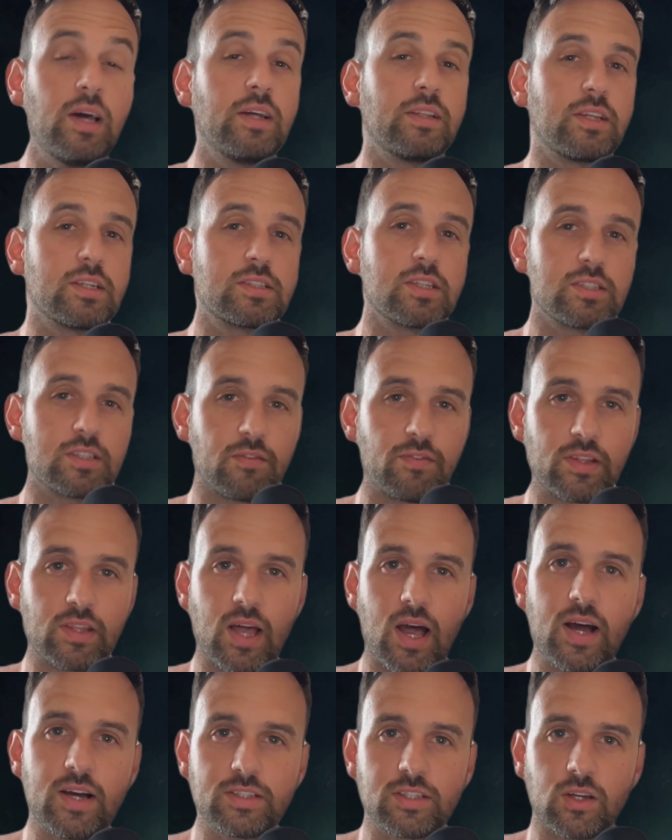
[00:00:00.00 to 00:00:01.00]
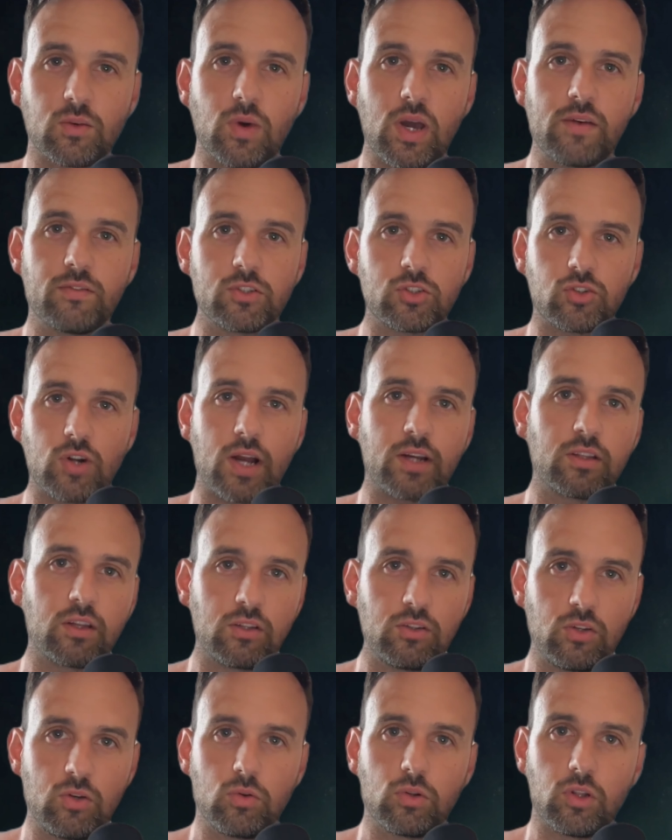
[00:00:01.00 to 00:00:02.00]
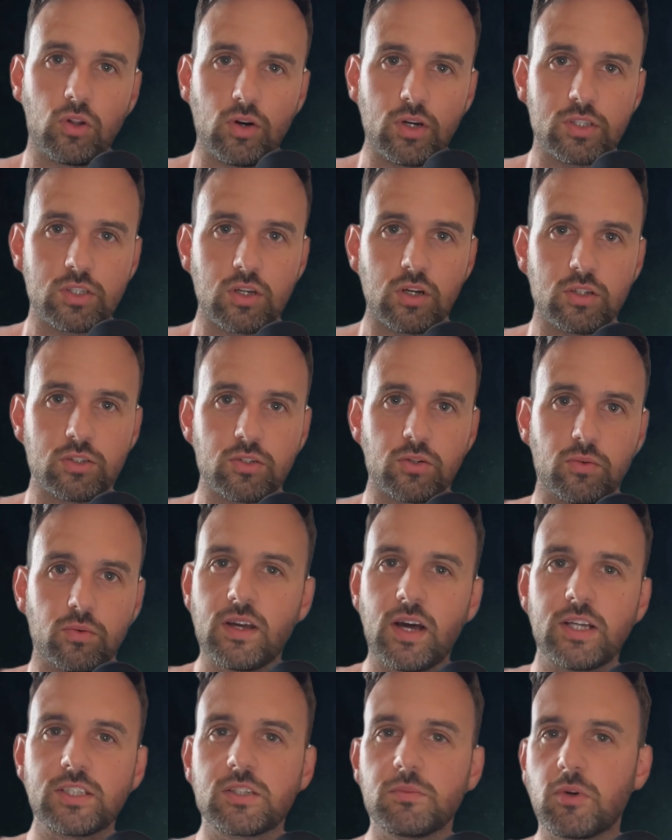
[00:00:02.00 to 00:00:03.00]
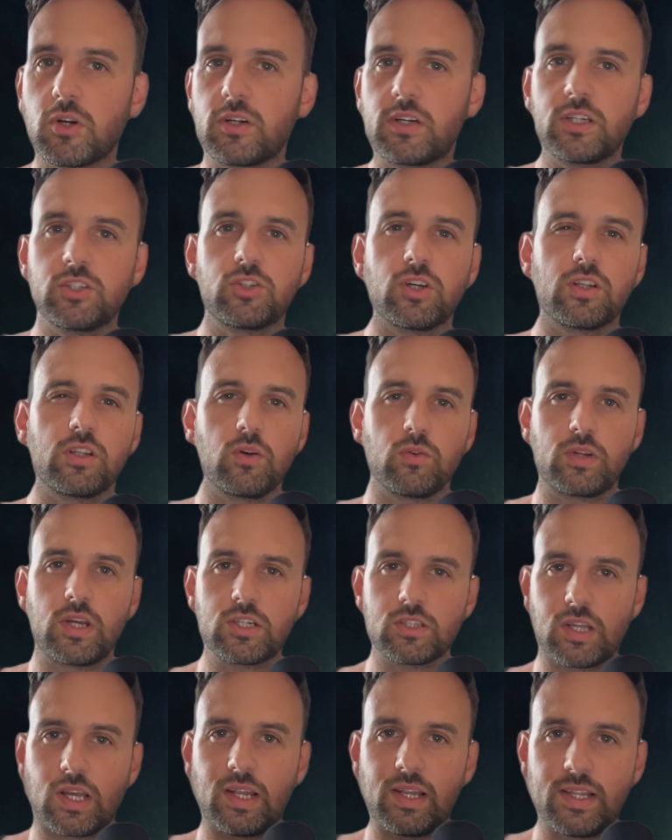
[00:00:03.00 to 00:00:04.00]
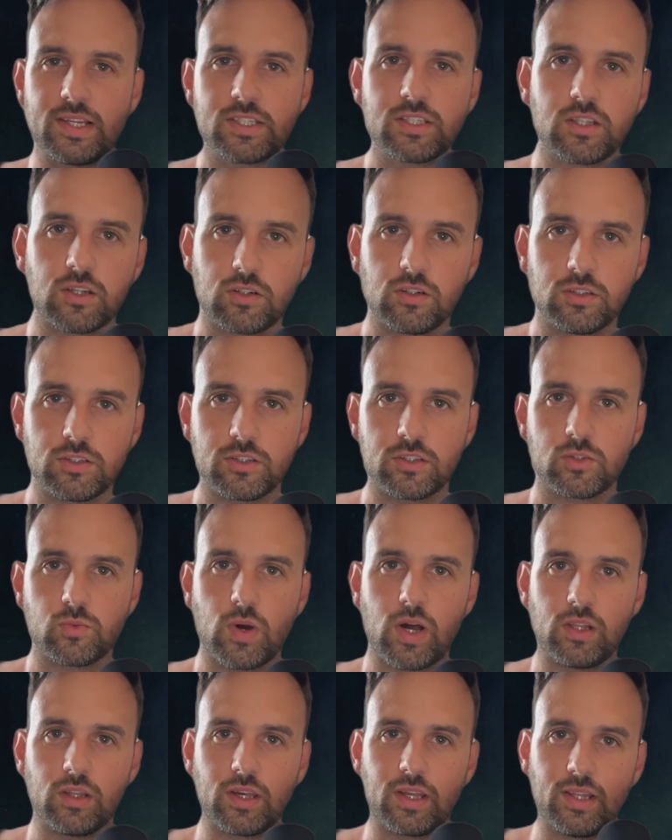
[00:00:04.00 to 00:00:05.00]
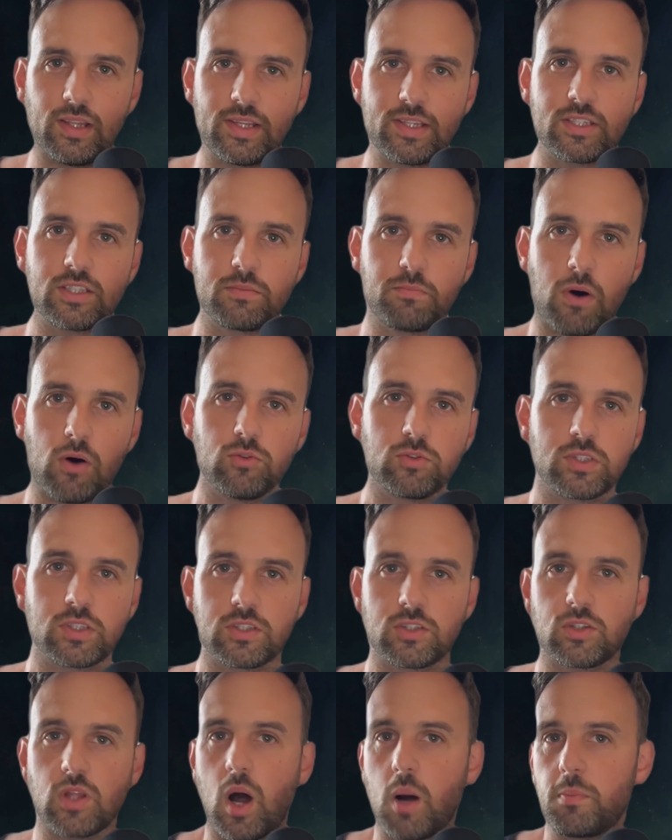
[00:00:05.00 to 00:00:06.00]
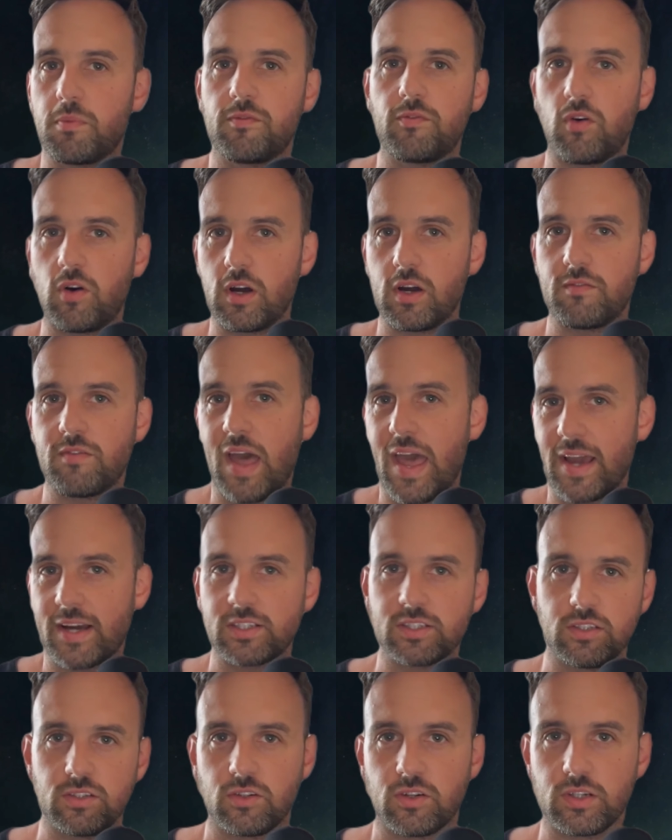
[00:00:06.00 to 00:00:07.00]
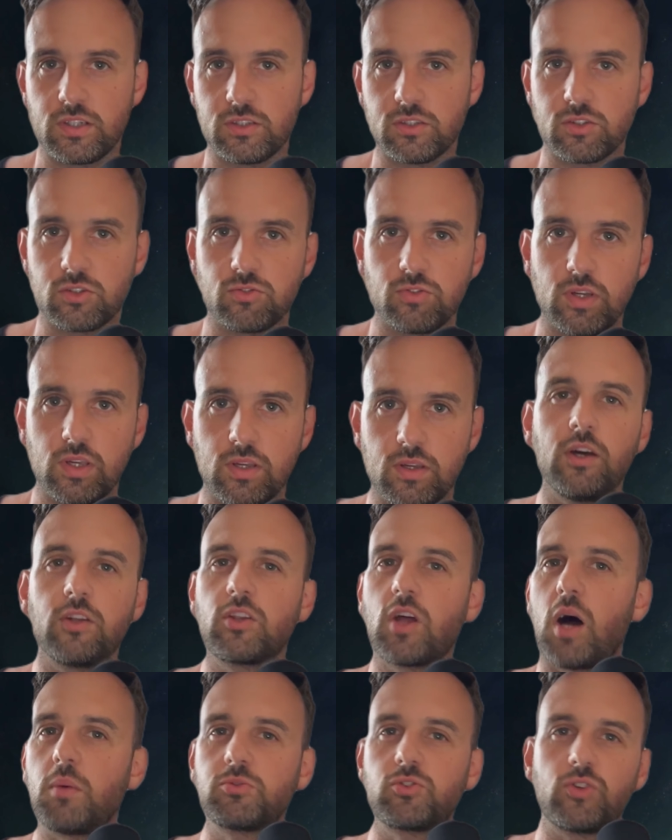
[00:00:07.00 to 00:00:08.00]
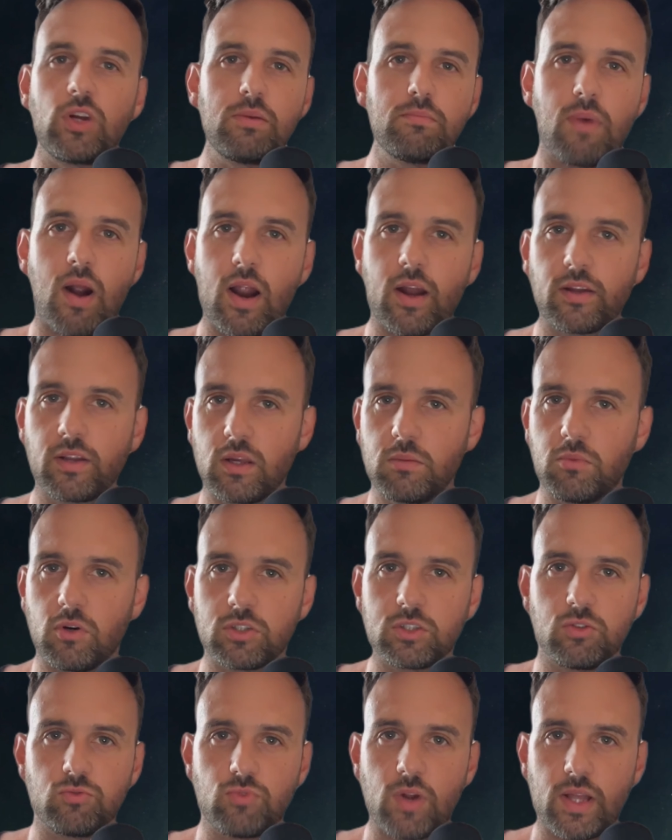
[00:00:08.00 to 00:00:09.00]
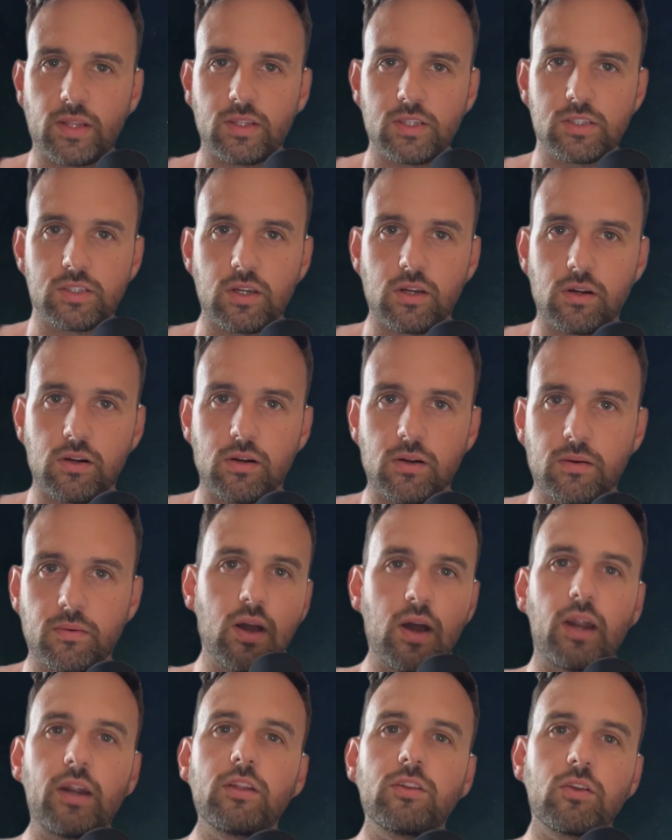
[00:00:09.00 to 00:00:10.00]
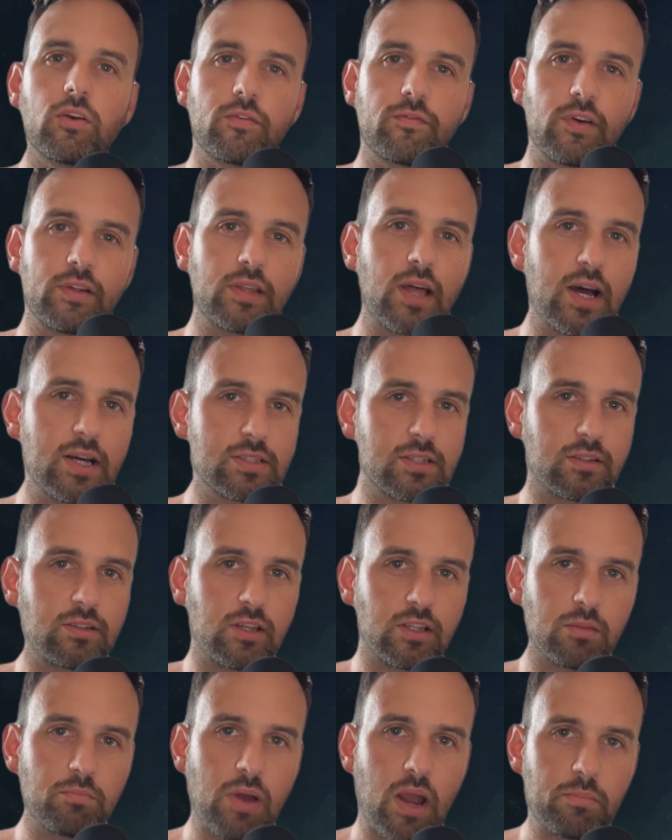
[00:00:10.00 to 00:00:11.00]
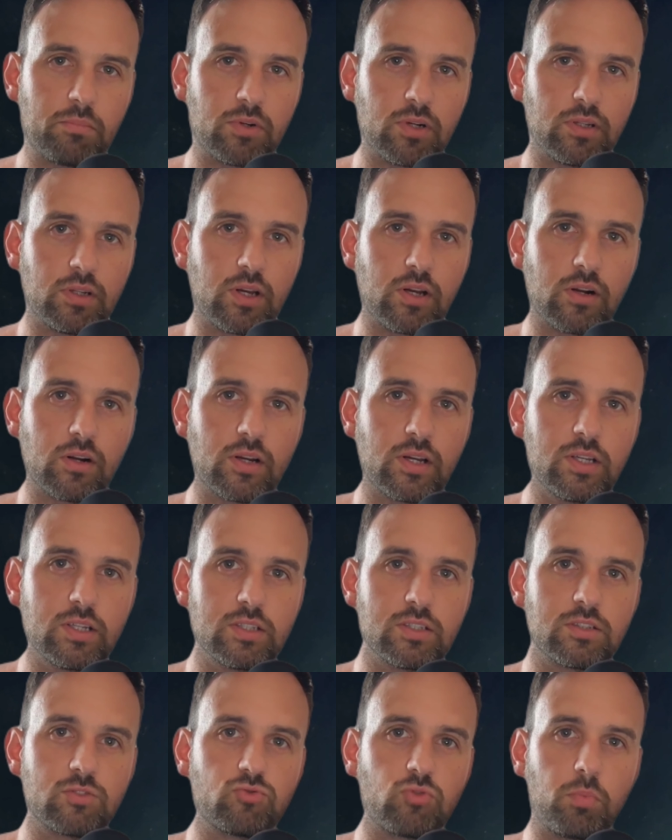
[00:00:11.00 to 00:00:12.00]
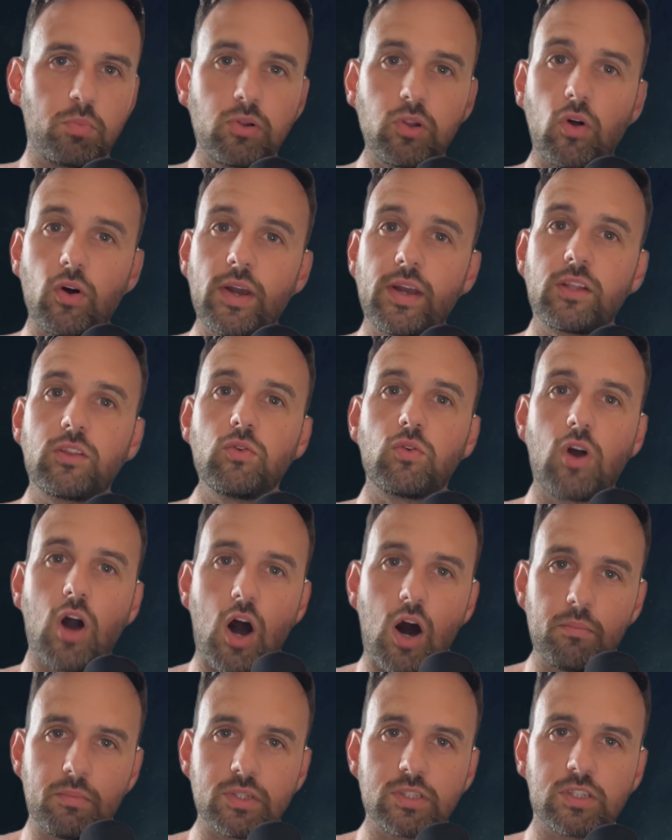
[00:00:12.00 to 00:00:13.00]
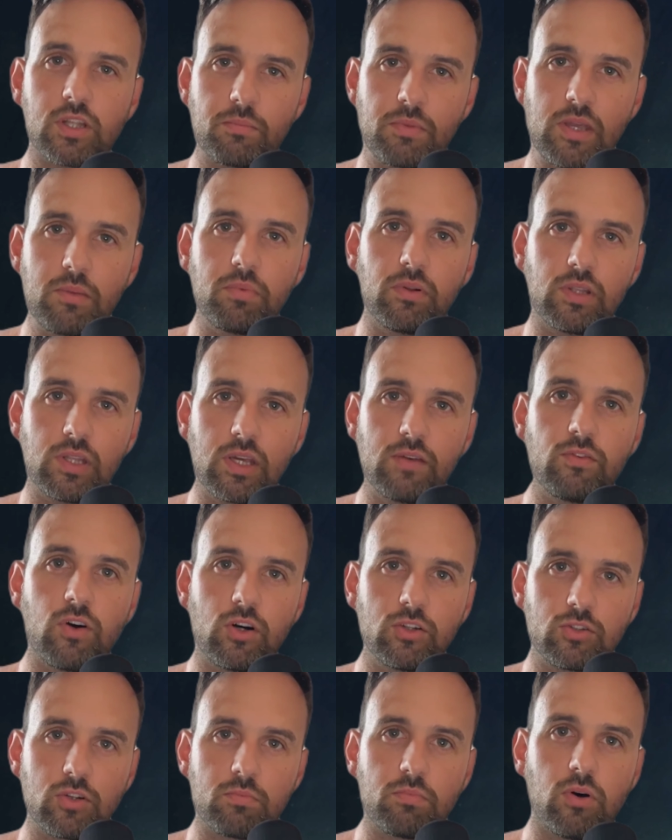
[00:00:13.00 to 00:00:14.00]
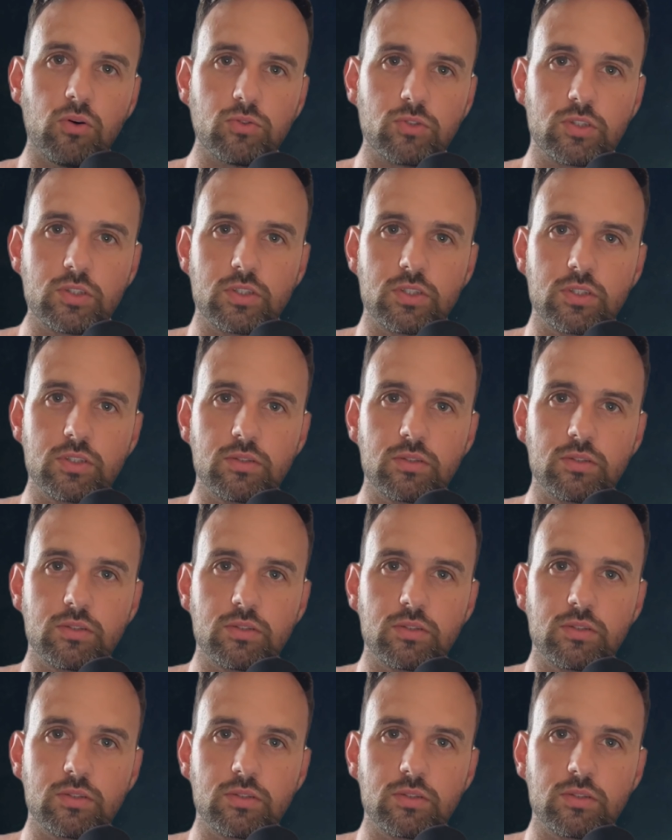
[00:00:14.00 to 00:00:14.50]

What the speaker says: This is a fantastic way of attracting new clients also. And some other things you can do are things like listicles as well, like list posts, top 5x in your industry. Top 3 marketing books you read this year. And another fantastic thing to pepper in here is replying to comments that people leave on your posts.